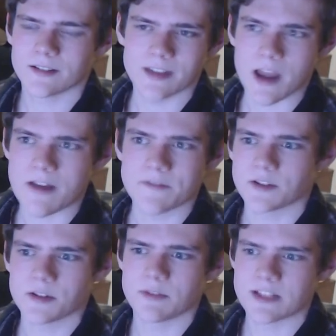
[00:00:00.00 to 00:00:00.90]
now I have to
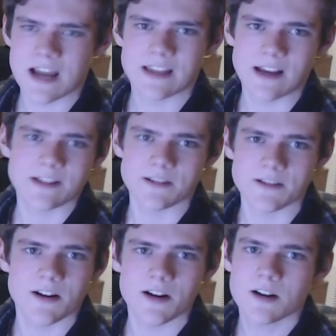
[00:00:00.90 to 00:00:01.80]
learn what dialectics
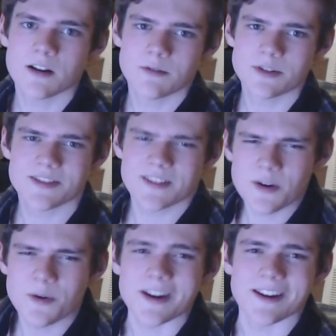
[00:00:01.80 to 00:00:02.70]
are, which is
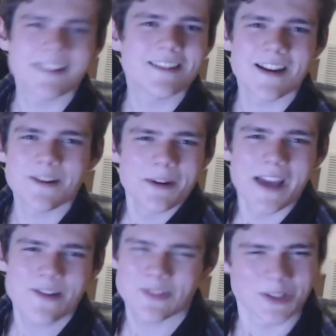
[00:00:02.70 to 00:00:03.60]
annoying because I don't want to
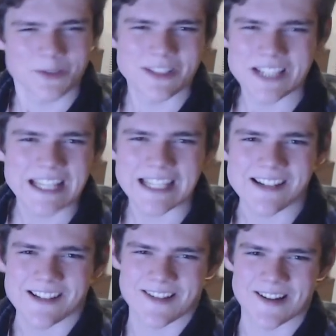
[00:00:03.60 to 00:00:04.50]
have to learn what
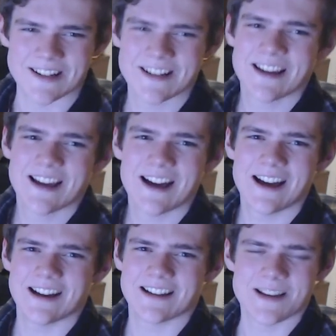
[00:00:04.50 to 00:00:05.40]
dialectics are
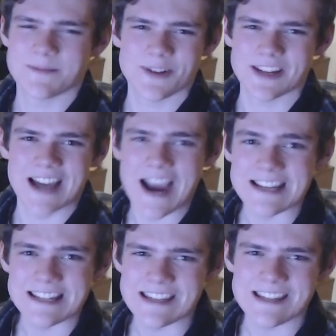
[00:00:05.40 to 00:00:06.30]
because uh, I'm doing an
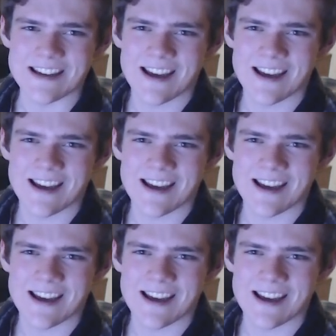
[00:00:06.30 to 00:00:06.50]
IT